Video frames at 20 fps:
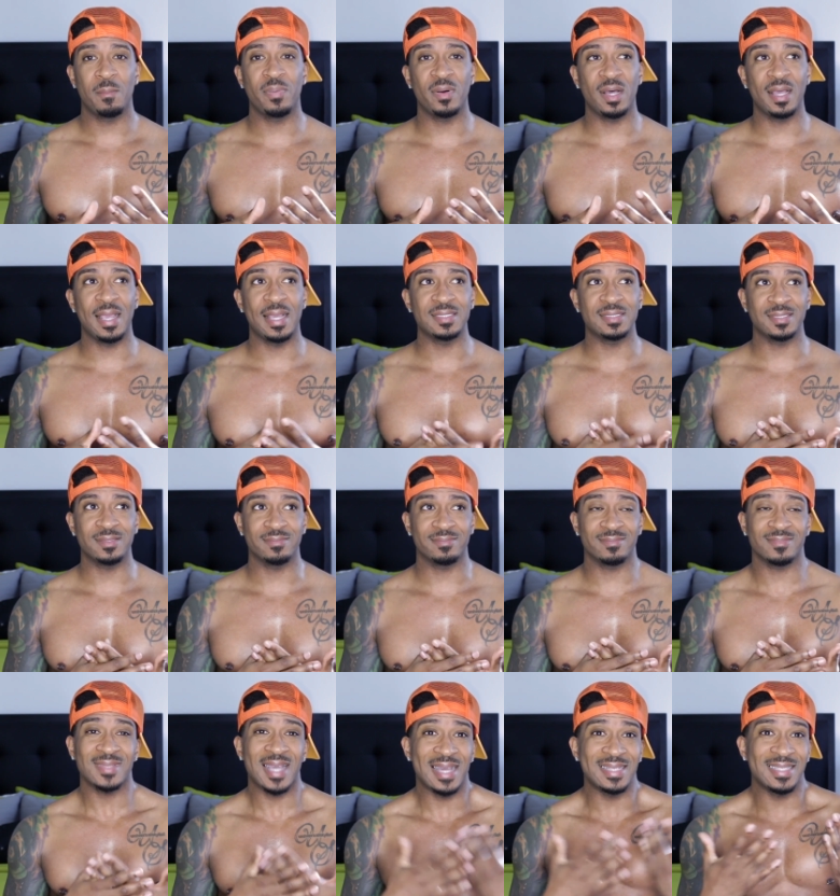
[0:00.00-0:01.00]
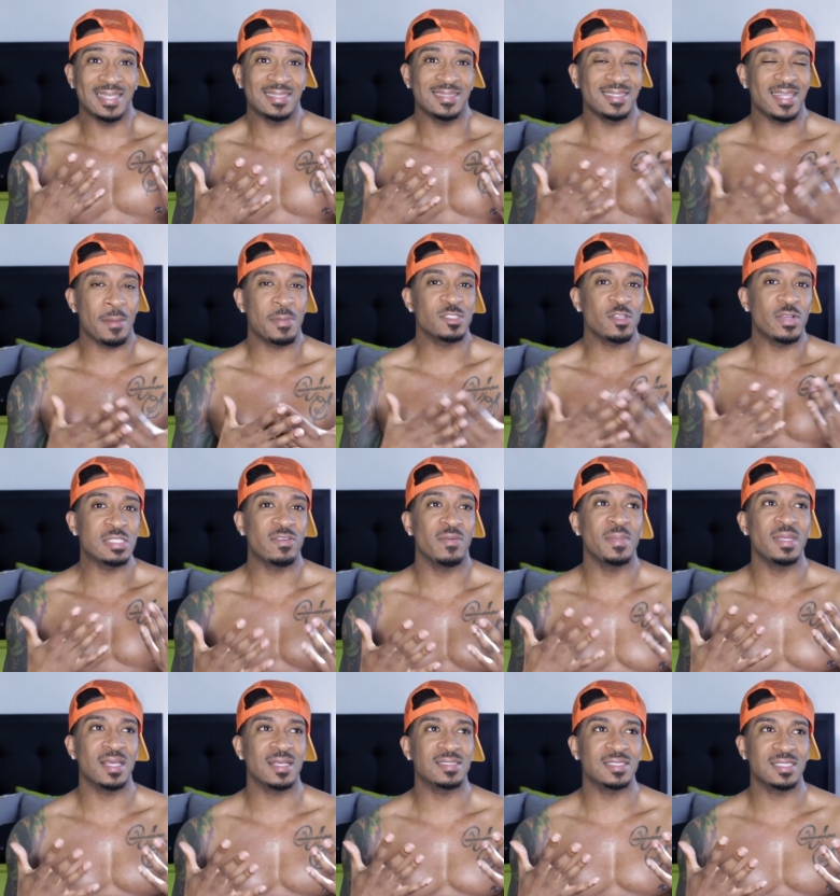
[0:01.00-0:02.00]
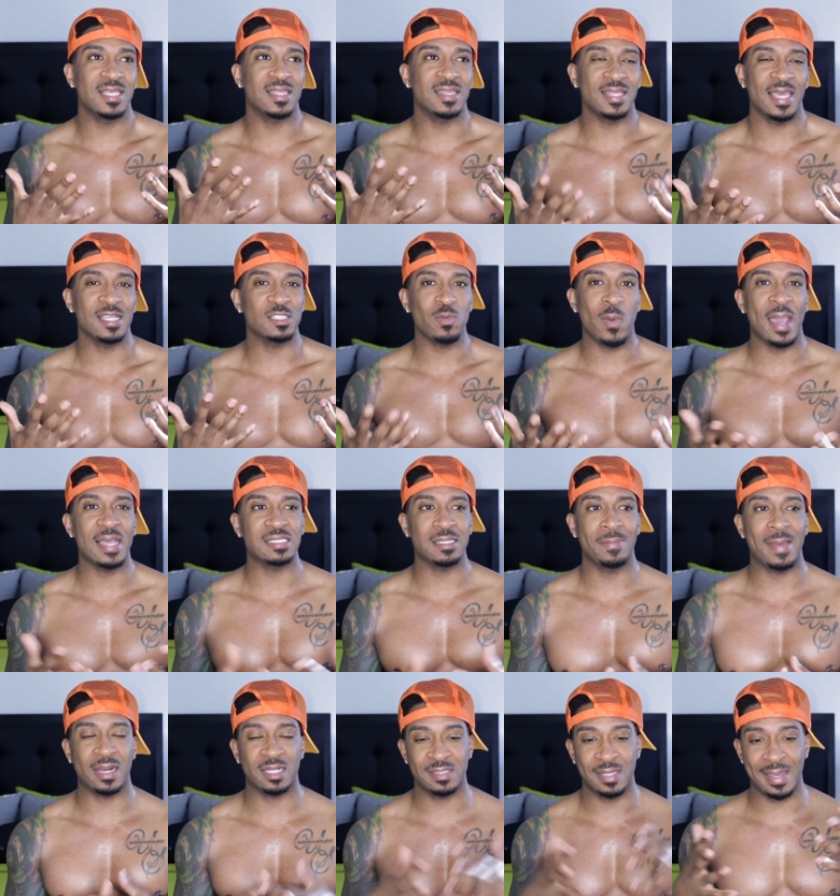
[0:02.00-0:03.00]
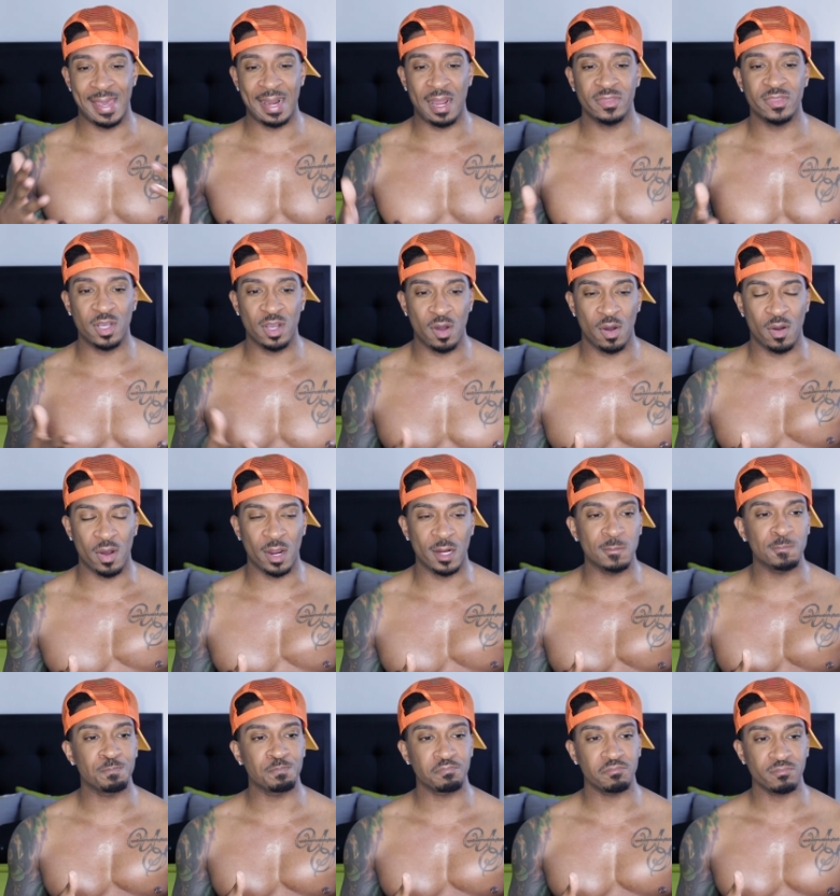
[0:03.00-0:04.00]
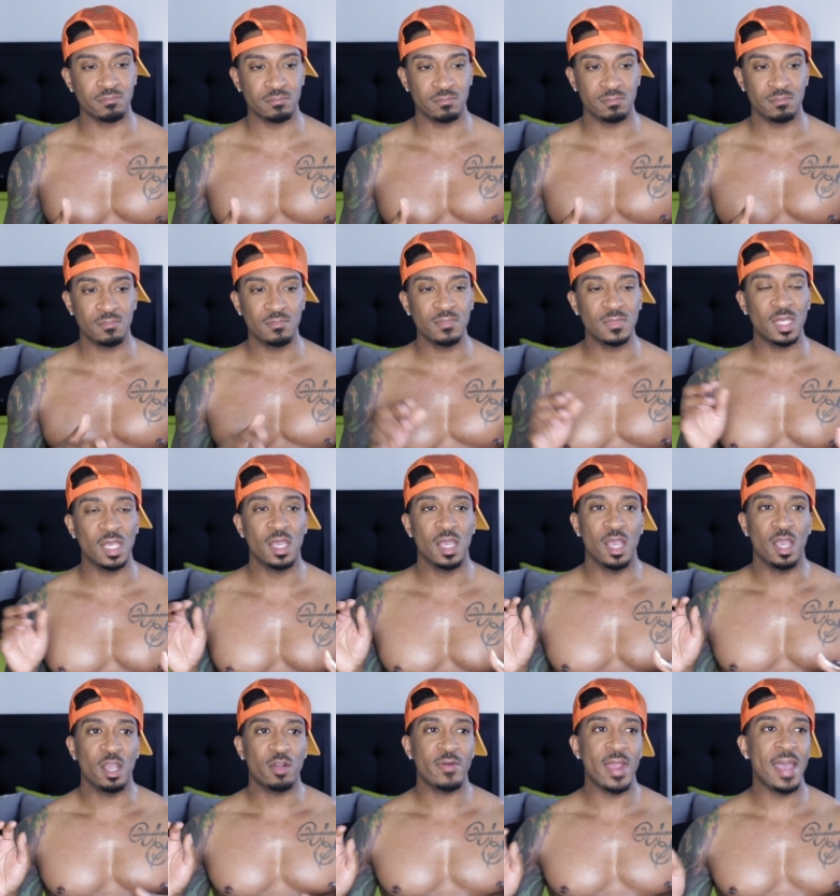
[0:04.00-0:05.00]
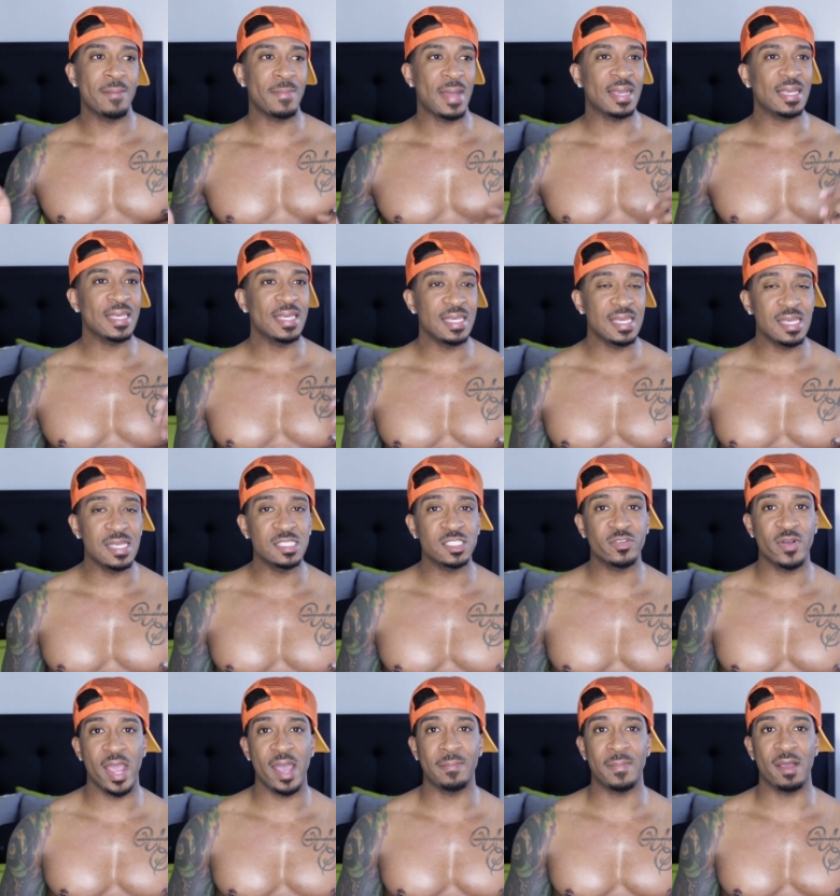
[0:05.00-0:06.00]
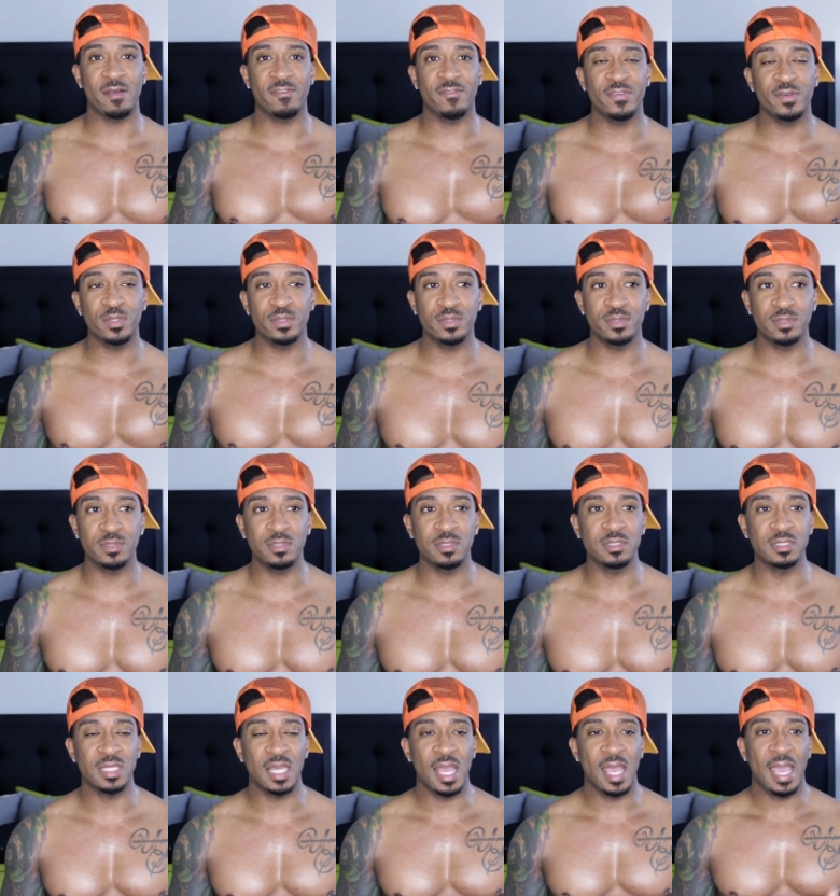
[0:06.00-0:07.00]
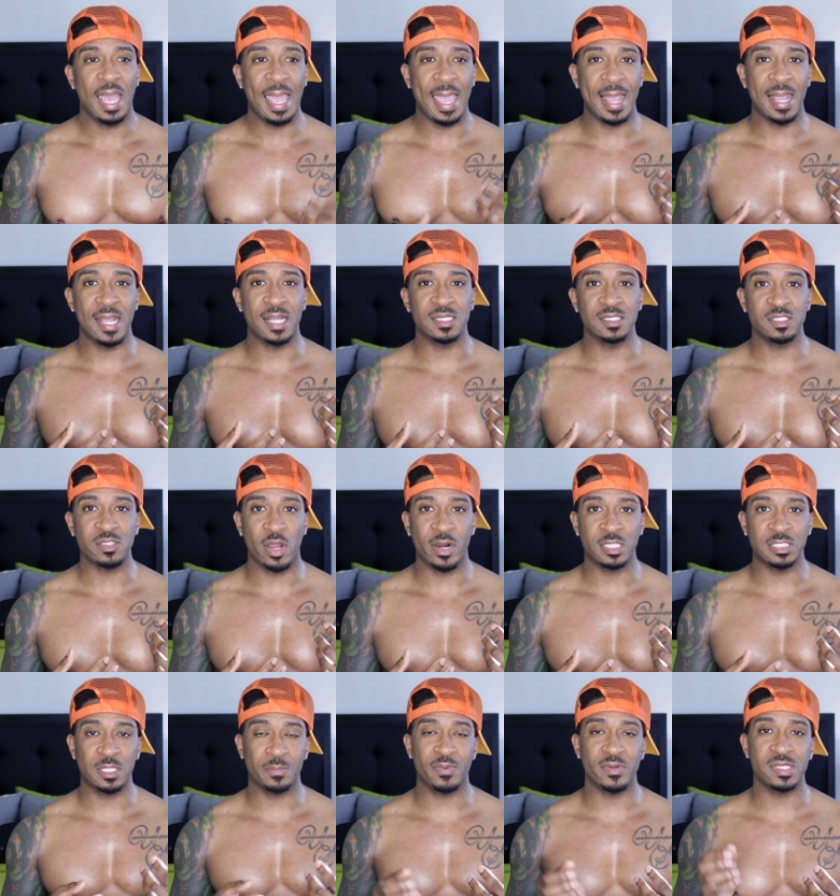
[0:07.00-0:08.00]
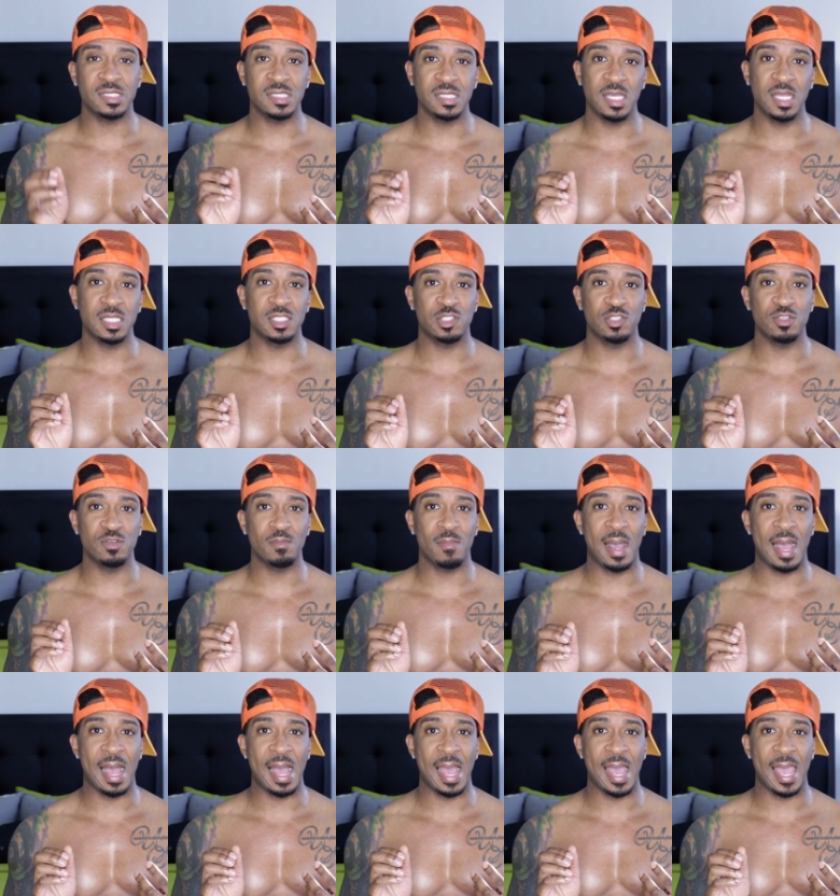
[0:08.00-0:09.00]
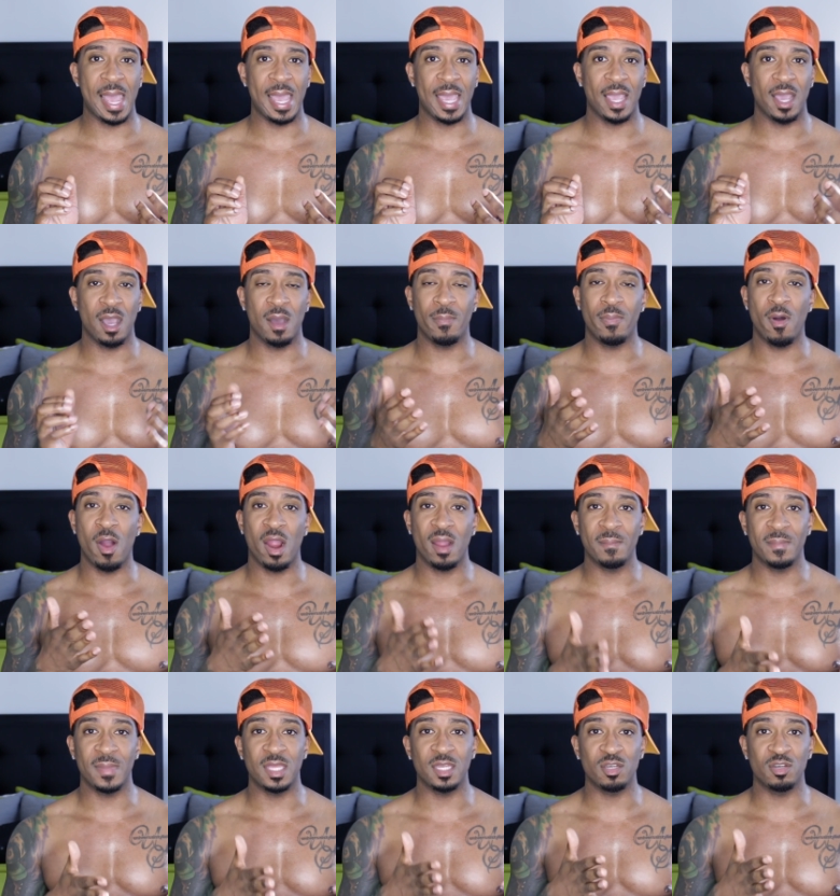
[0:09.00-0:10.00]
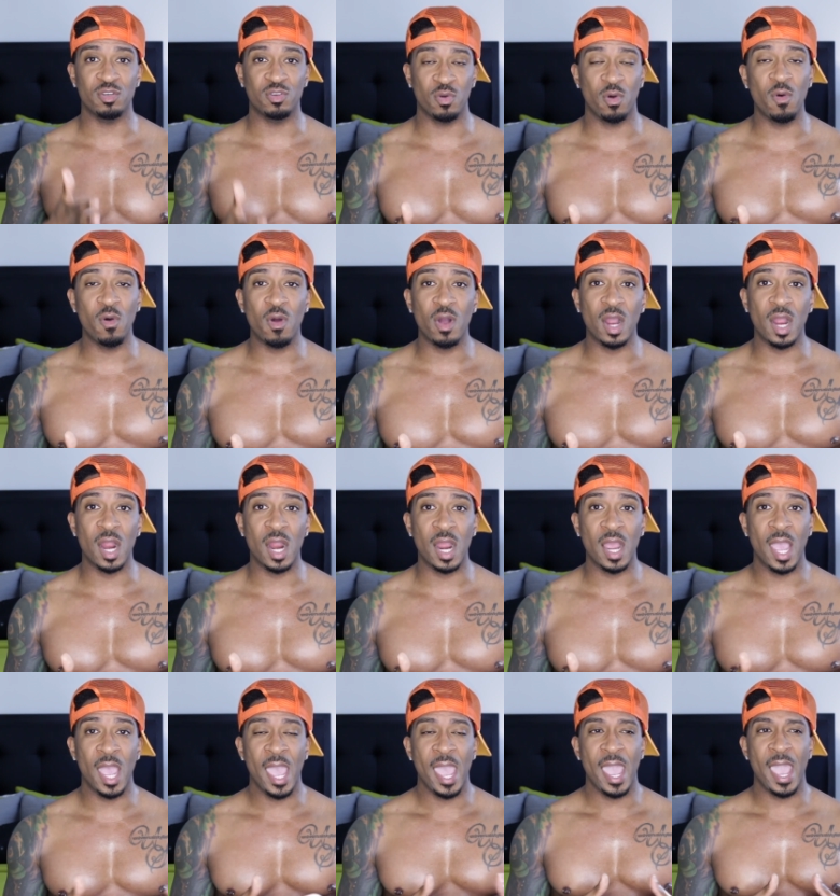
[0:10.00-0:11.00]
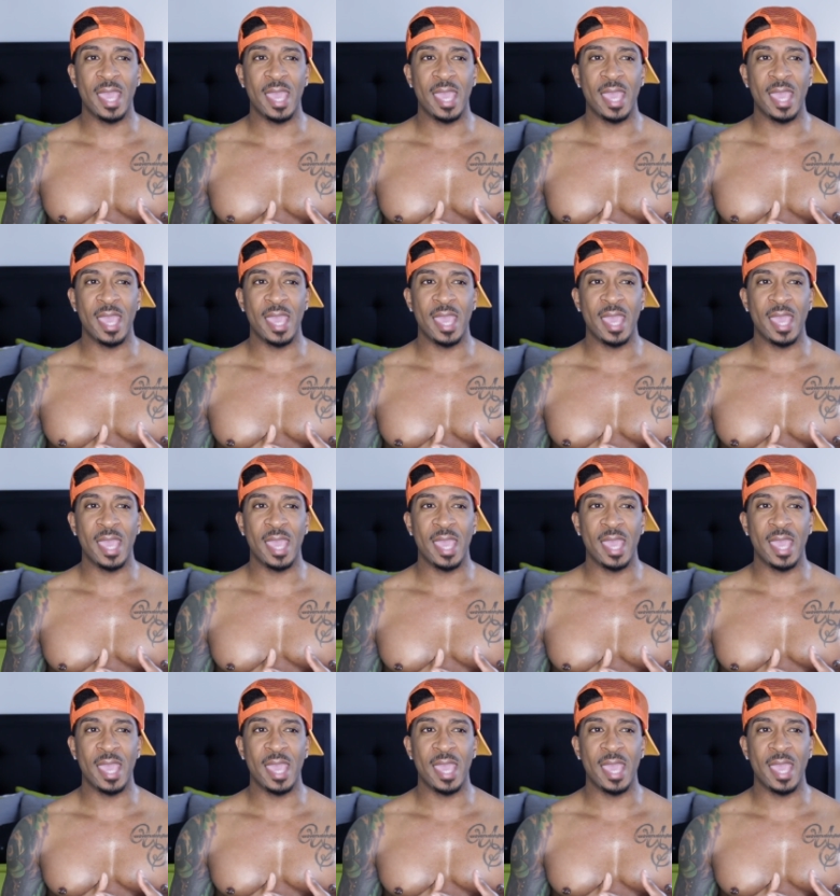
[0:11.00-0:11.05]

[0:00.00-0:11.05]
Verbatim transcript: but I didn't it was no reason for me to, to think twice about it. So I got out the car grabbed my keys, grabbed my food, and started to proceed to my apartment door.